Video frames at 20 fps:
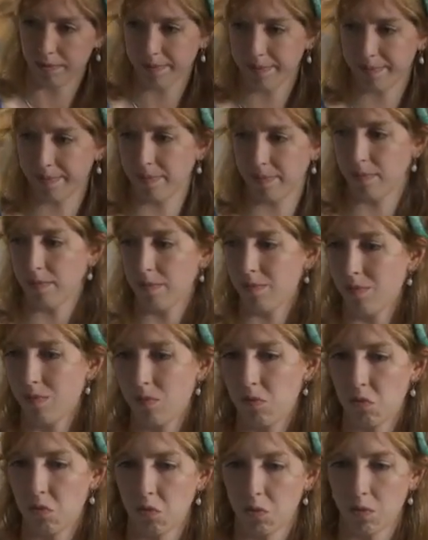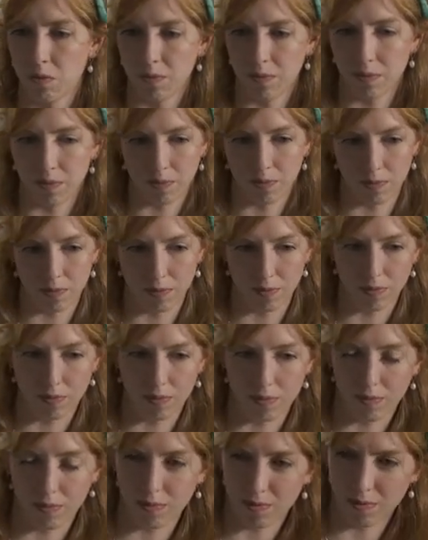then also right here we have Co
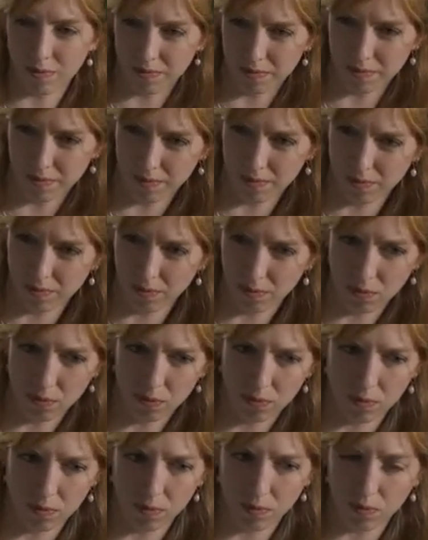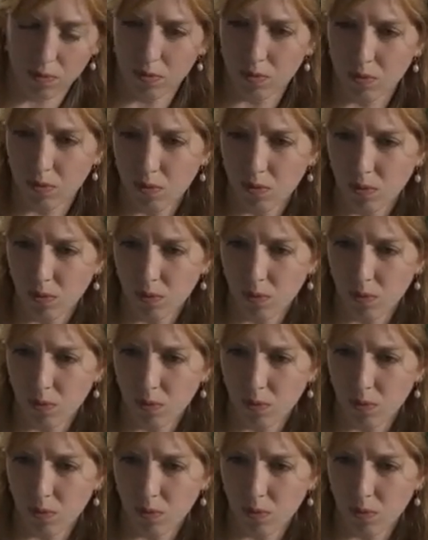says, also